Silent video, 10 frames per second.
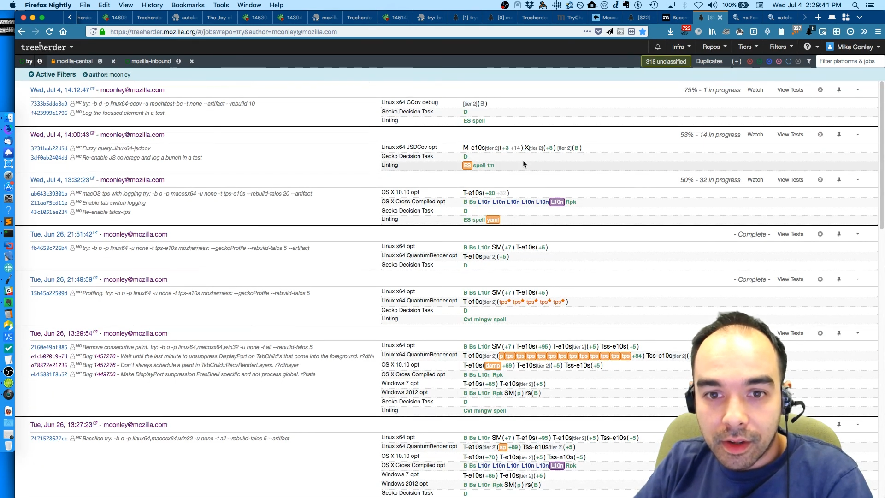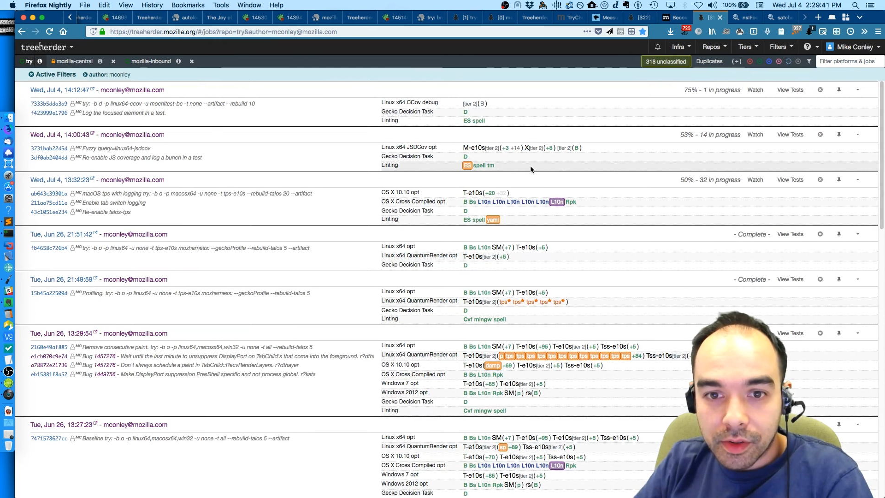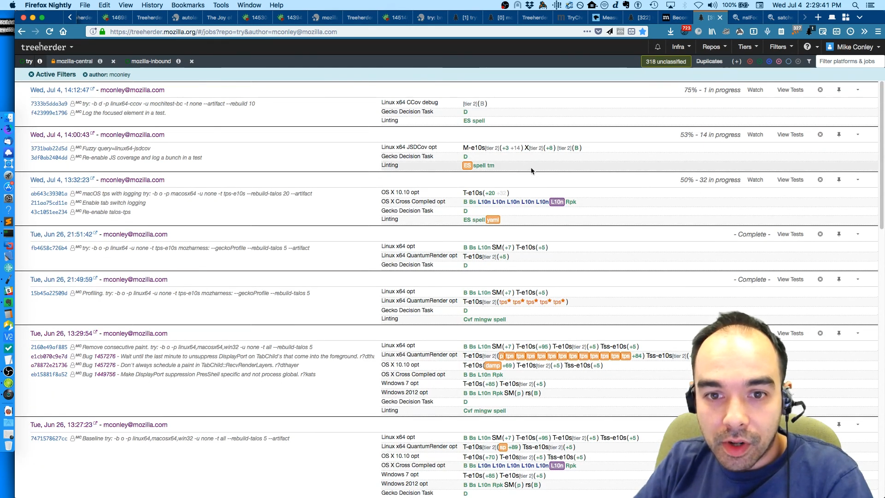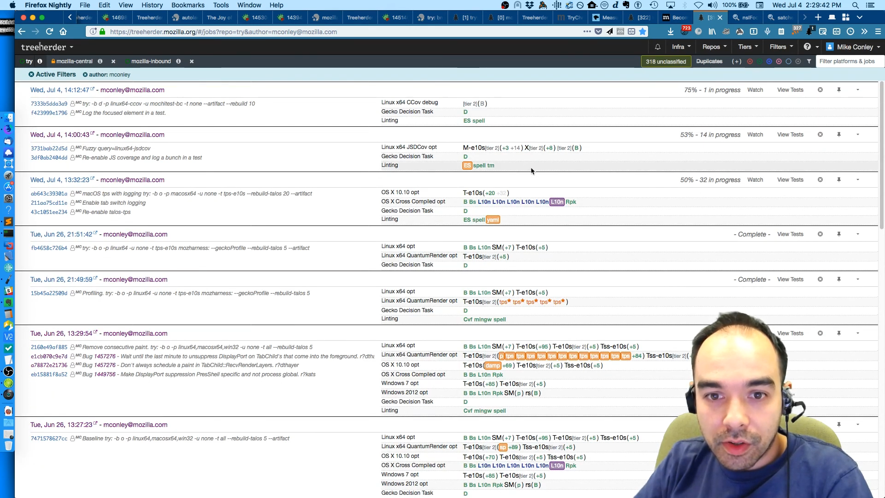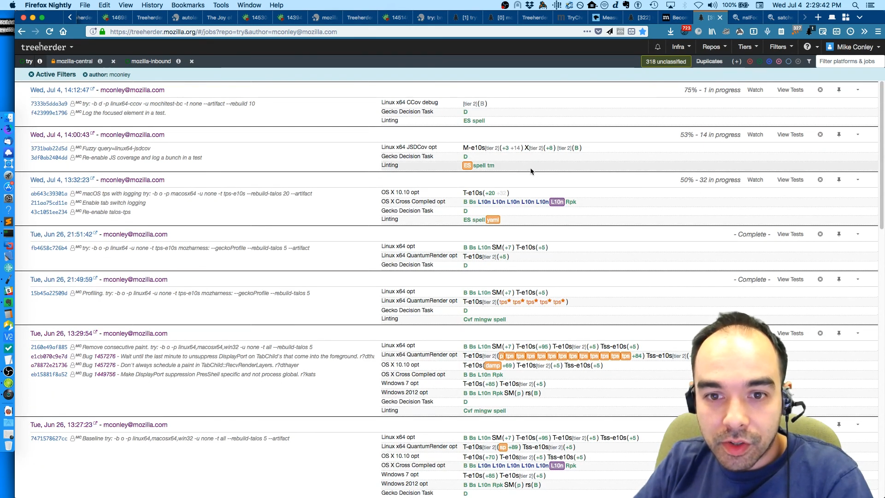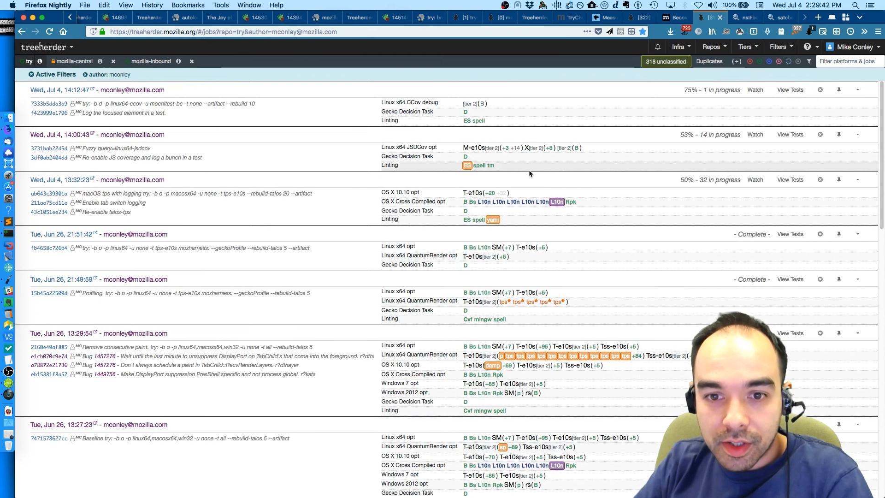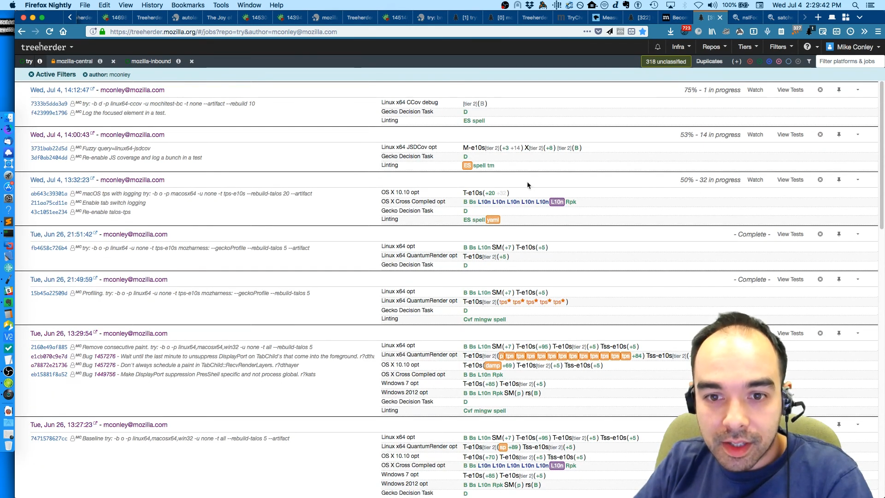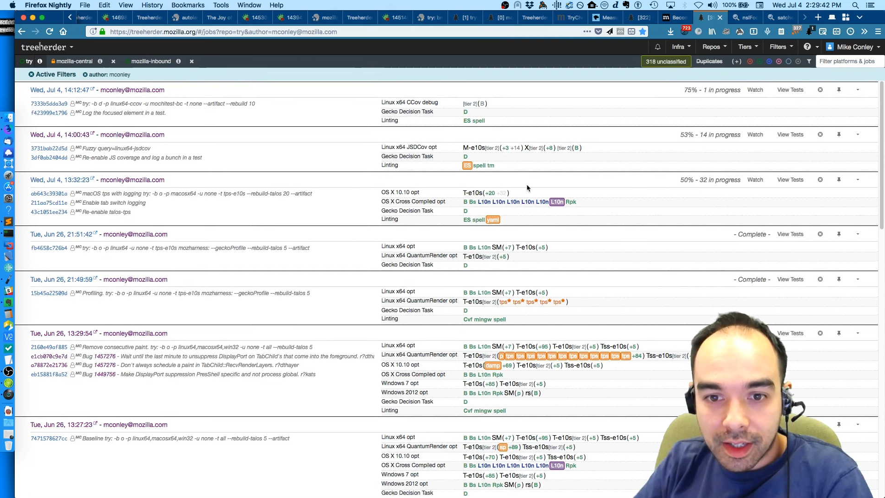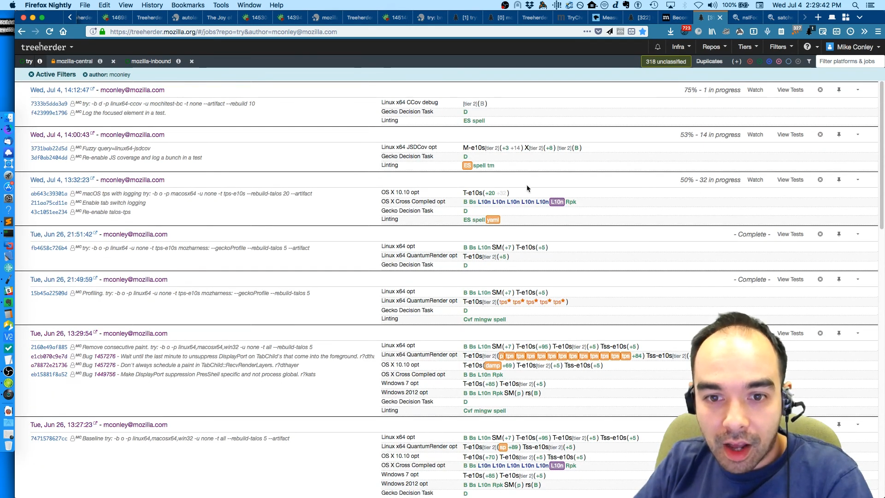just like